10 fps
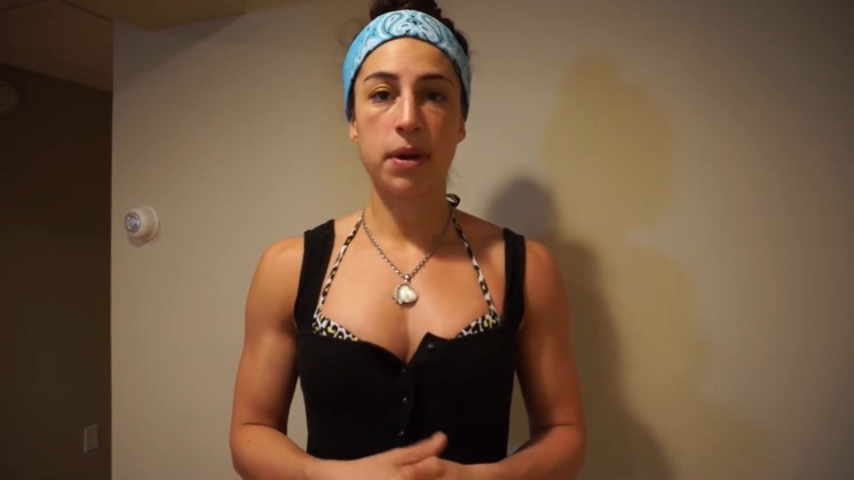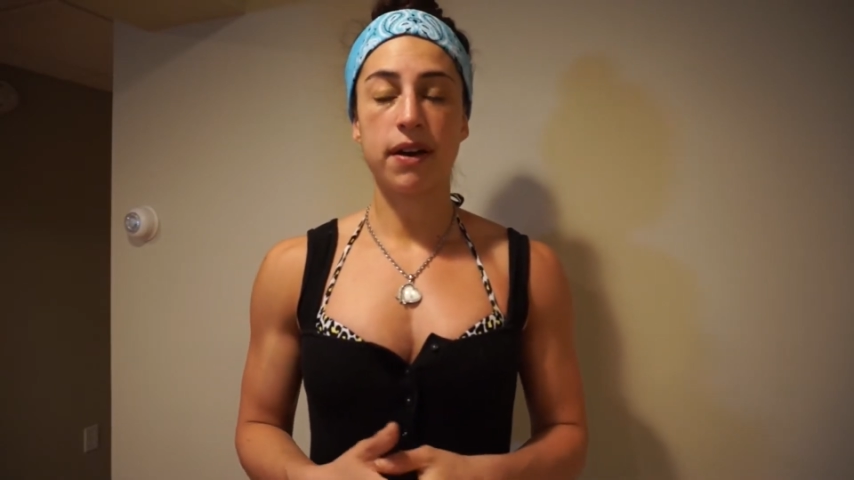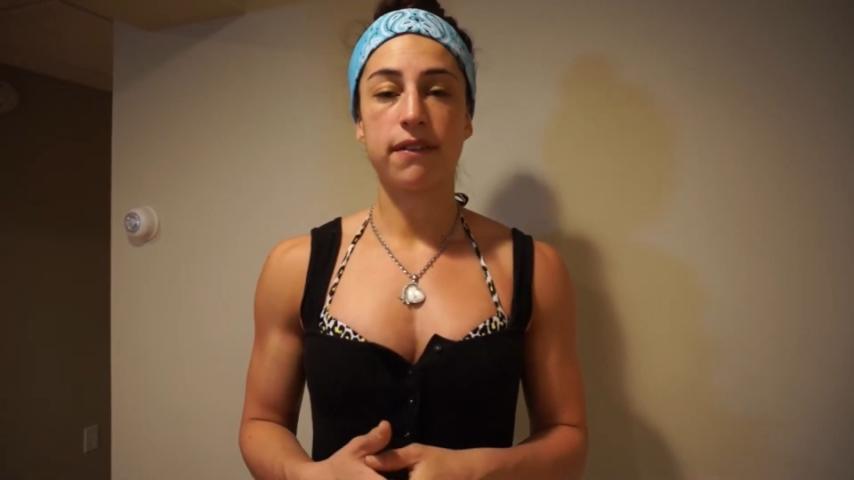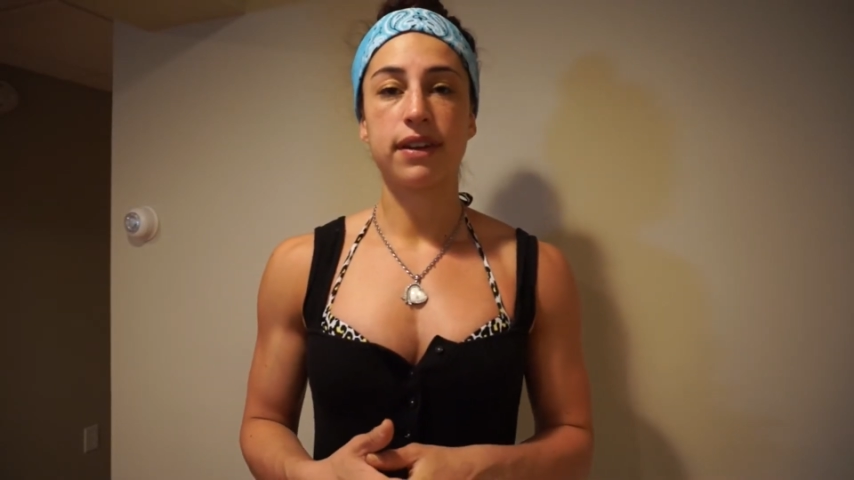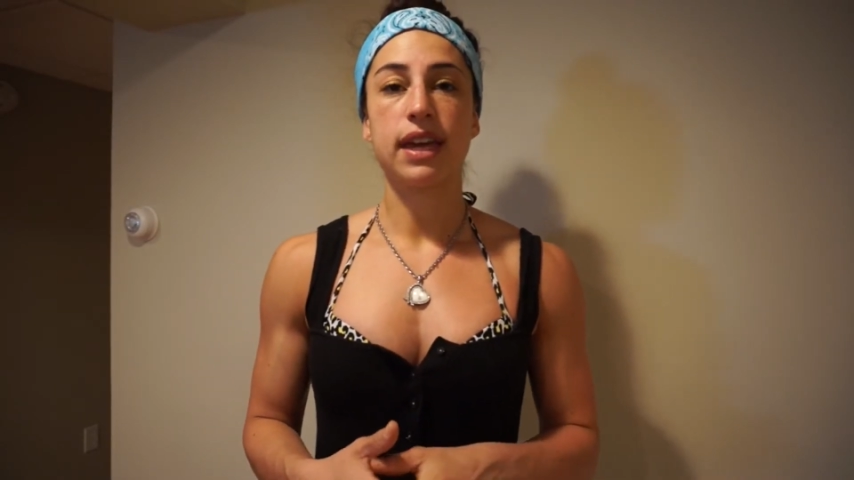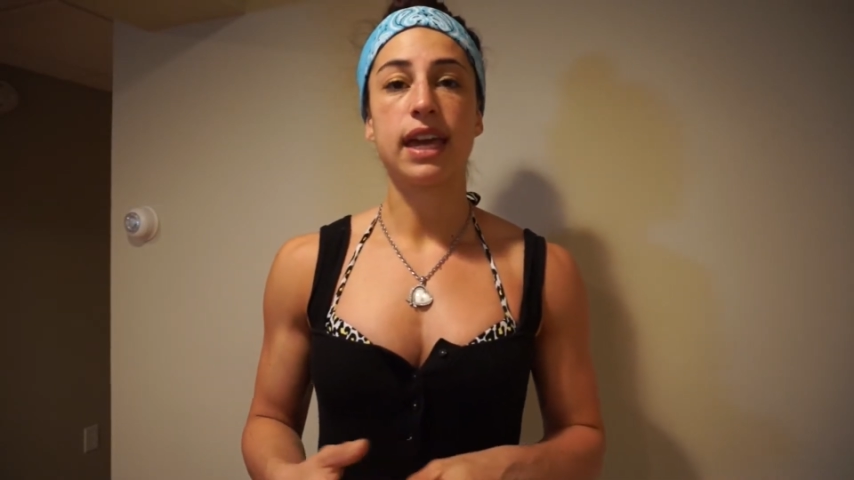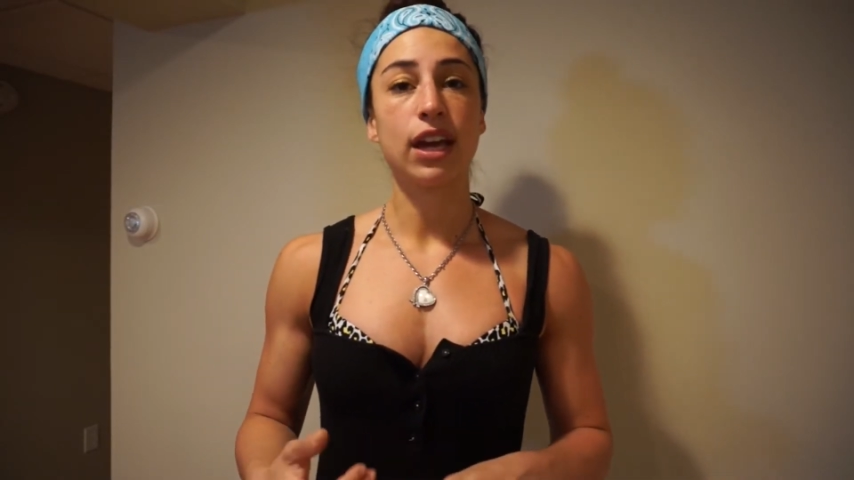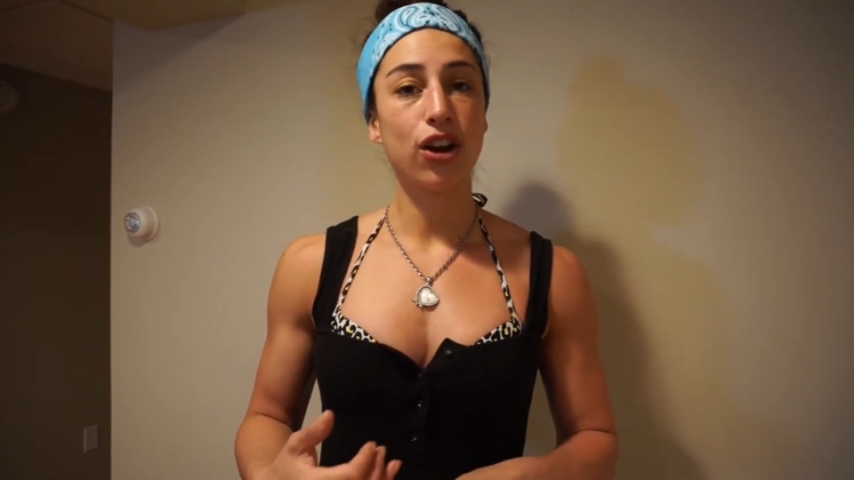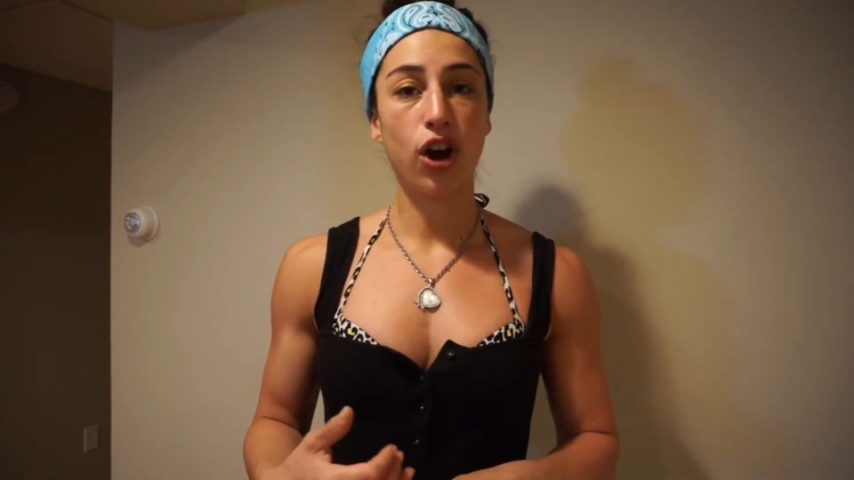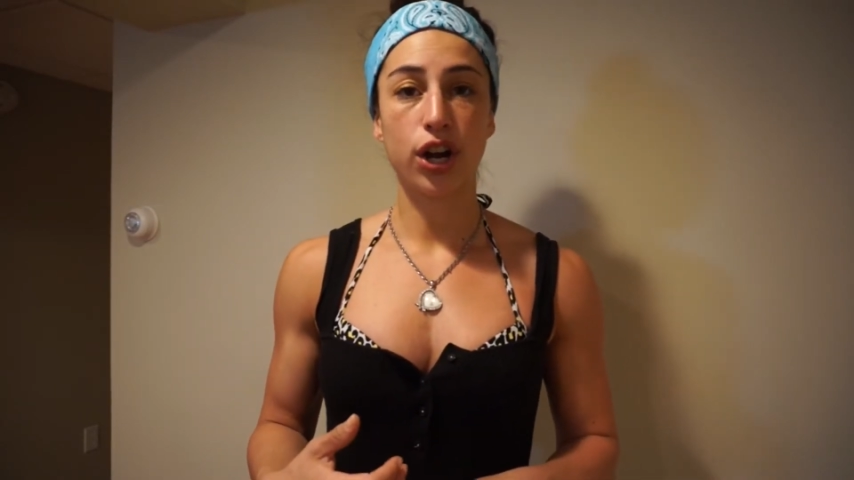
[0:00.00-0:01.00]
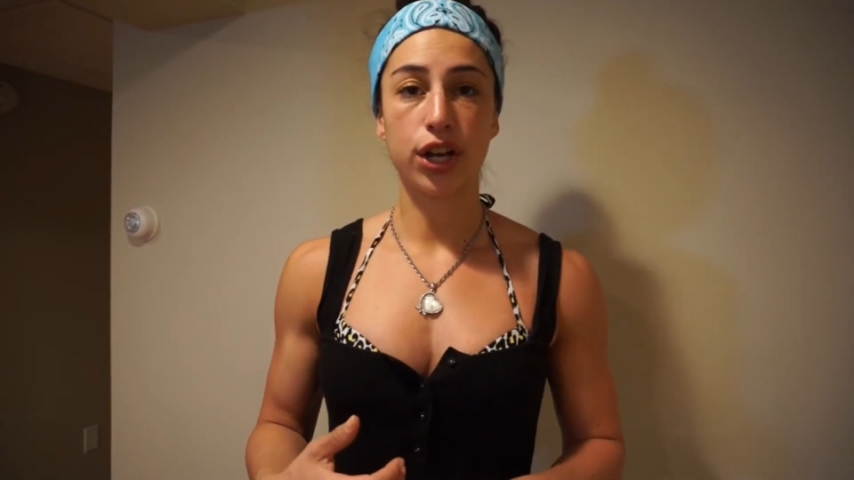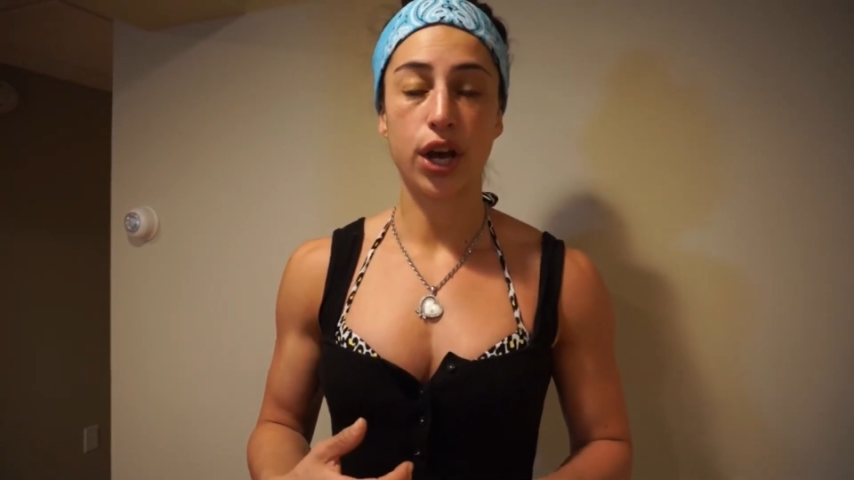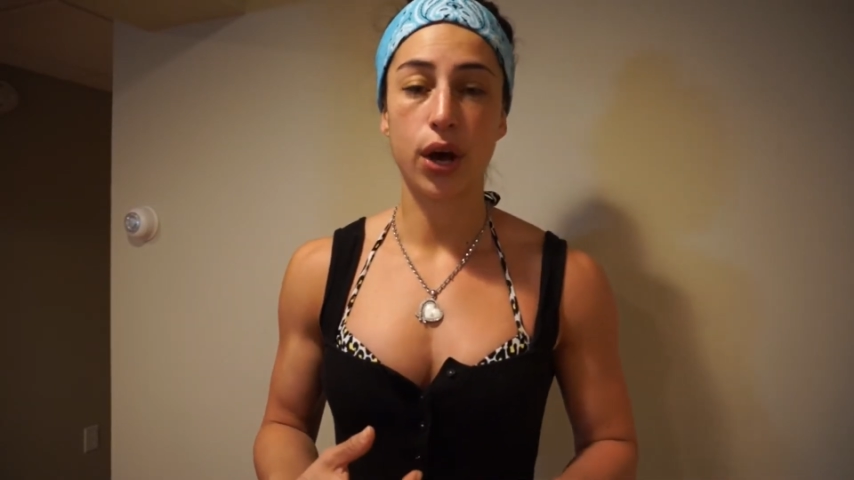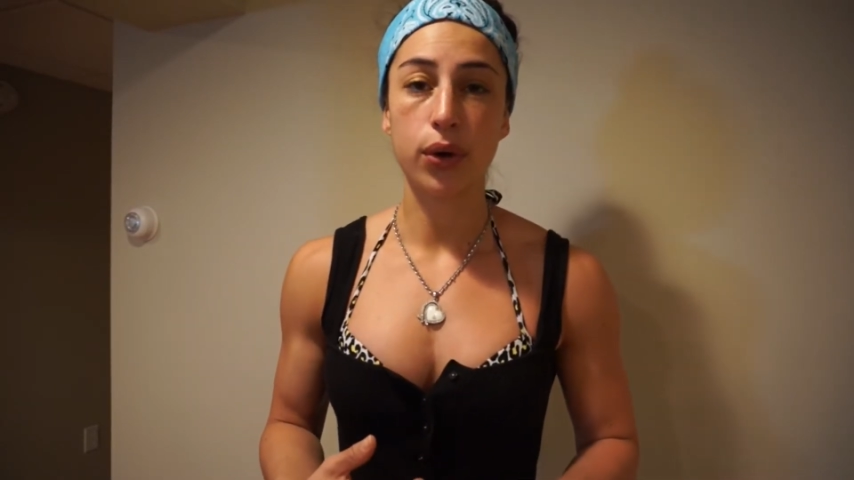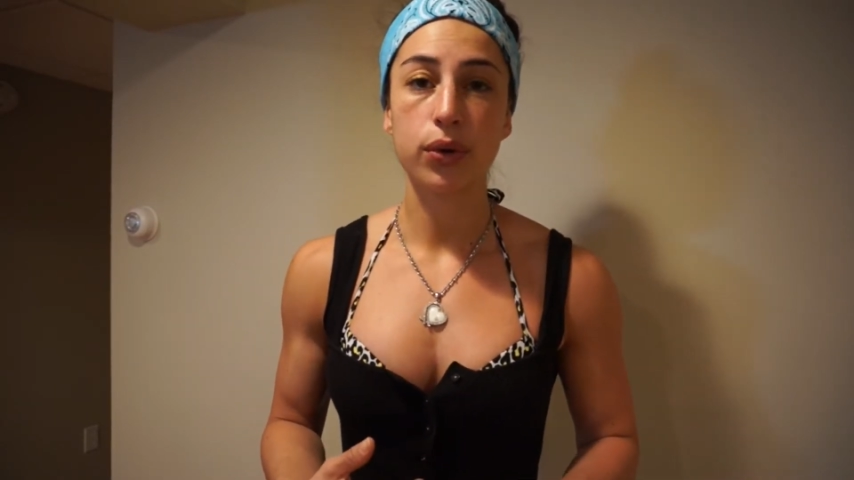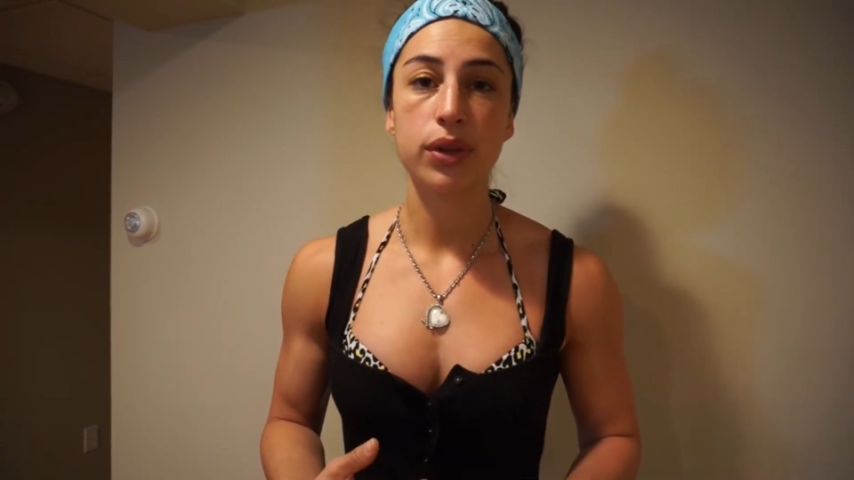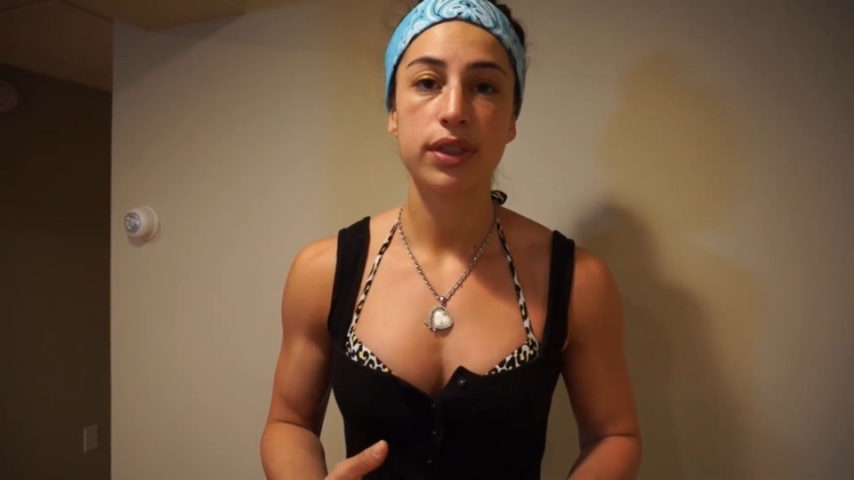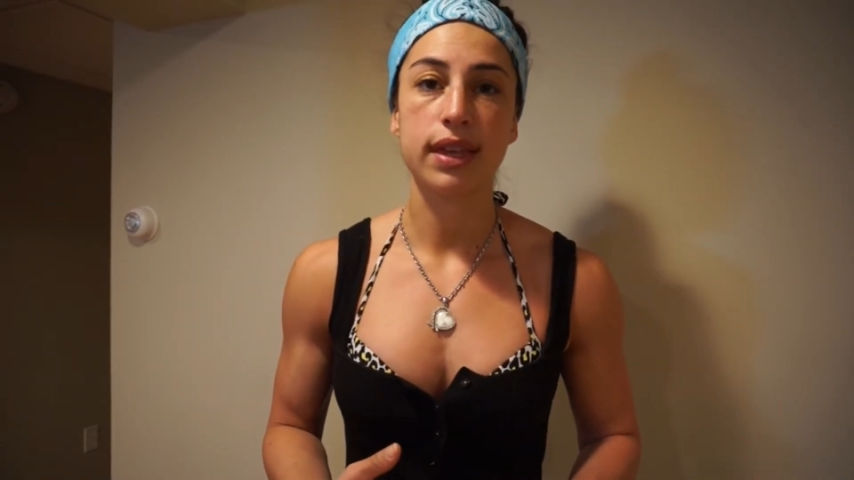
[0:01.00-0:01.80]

of HIIT cardio